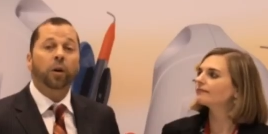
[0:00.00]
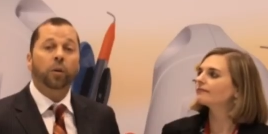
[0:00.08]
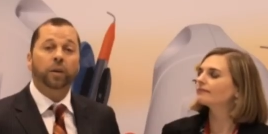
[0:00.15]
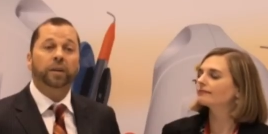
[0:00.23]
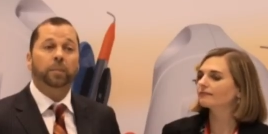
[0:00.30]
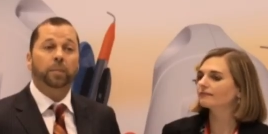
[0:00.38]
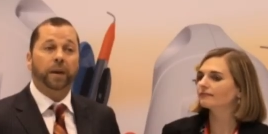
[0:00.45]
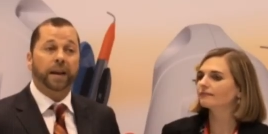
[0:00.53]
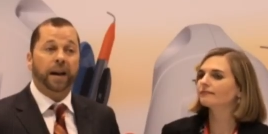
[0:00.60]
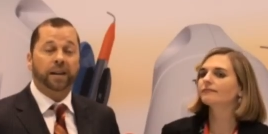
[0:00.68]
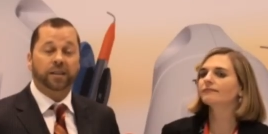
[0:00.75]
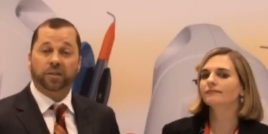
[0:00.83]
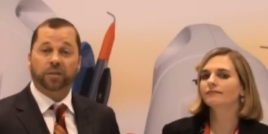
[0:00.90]
Speaker 1: go with the
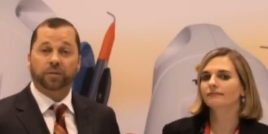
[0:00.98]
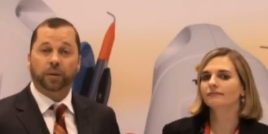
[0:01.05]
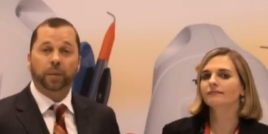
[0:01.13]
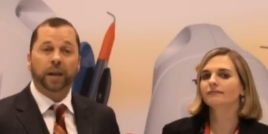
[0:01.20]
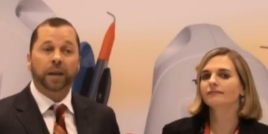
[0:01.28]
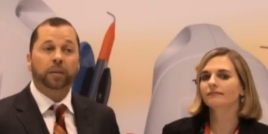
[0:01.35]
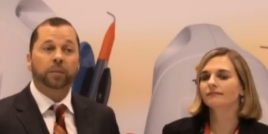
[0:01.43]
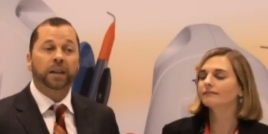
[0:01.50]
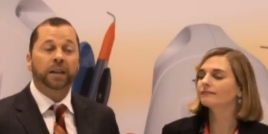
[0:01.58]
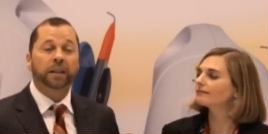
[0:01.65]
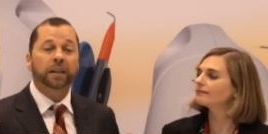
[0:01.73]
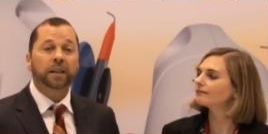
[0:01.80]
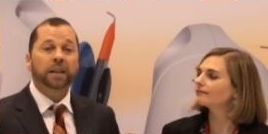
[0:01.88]
Picasso from
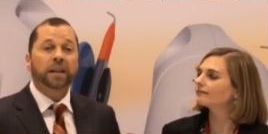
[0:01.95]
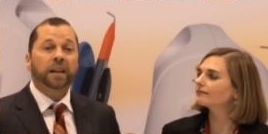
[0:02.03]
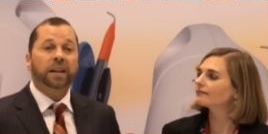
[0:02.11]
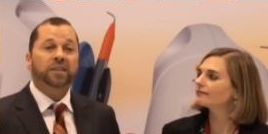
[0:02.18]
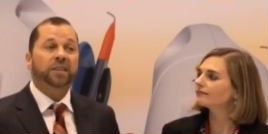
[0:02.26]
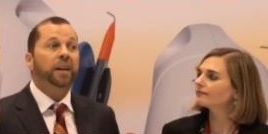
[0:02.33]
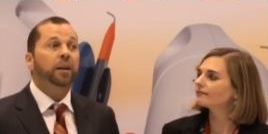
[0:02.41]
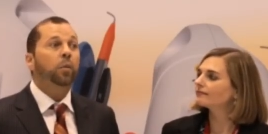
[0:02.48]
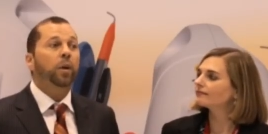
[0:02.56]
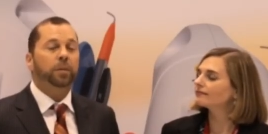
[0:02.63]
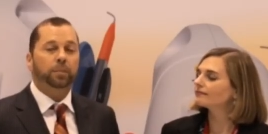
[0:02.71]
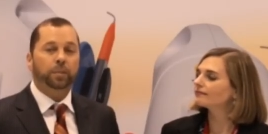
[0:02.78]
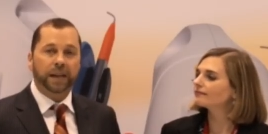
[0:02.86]
AMD is they
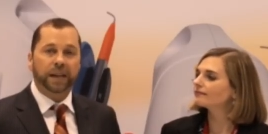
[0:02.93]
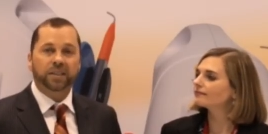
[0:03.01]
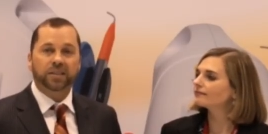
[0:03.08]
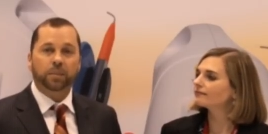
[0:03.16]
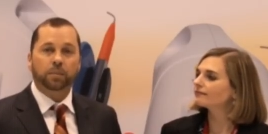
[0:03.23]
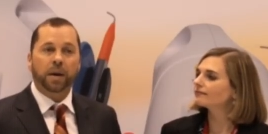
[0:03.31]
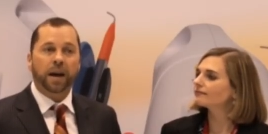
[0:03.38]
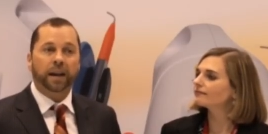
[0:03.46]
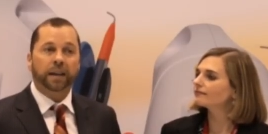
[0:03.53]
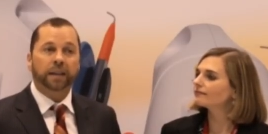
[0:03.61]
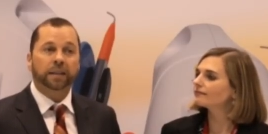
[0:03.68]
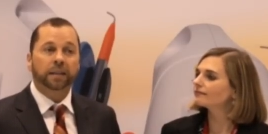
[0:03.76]
want peace of mind.